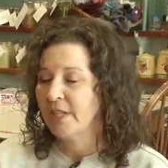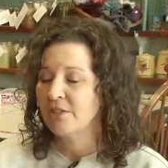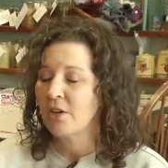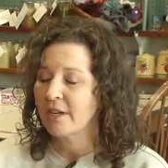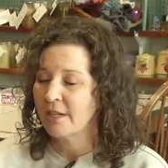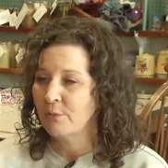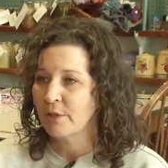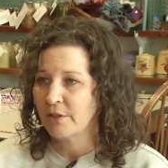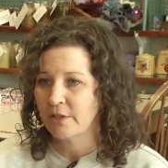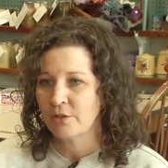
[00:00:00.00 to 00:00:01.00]
But in talking
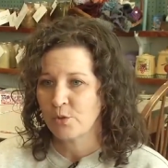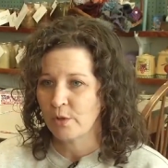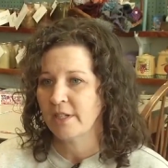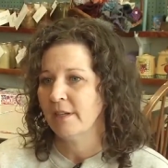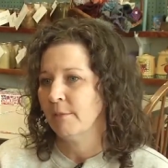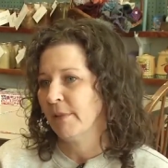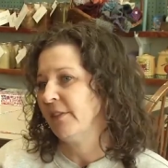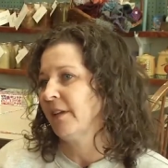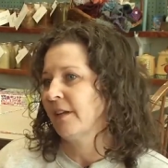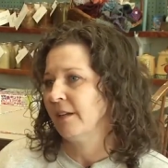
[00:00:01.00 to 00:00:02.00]
with Jordan and
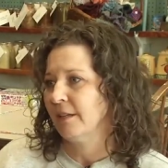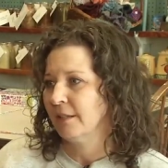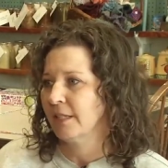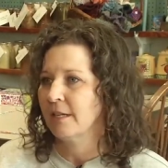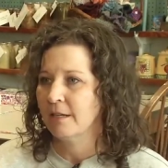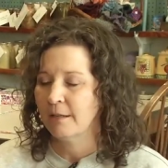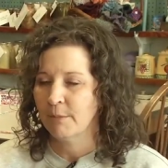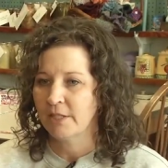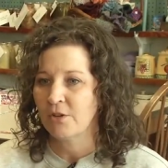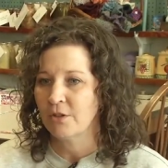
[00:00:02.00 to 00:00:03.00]
Bethany and Linda and
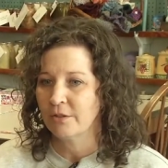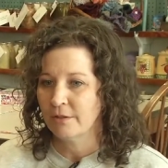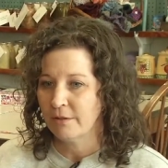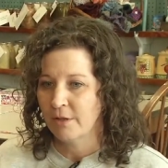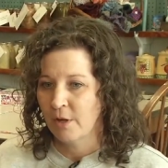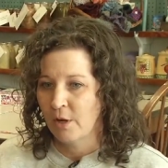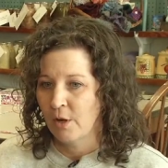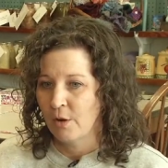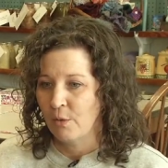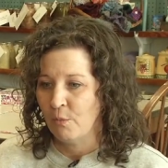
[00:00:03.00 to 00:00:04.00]
my daughter,
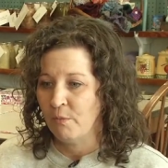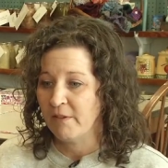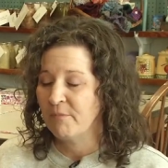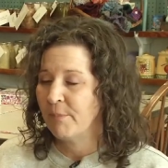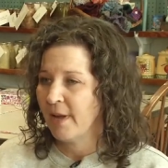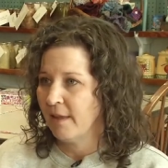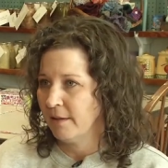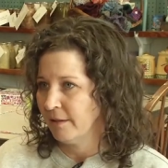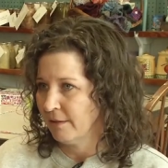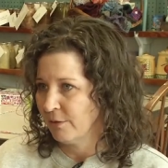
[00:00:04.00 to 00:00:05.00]
We've
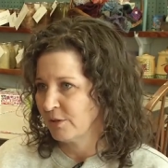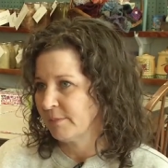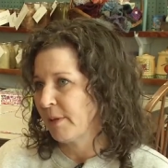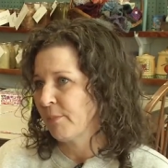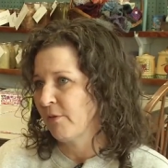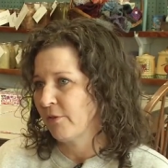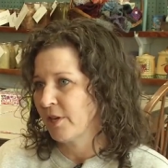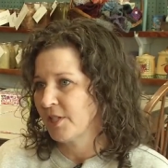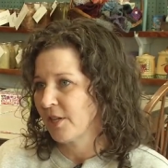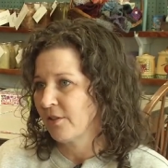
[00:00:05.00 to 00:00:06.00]
been those people for each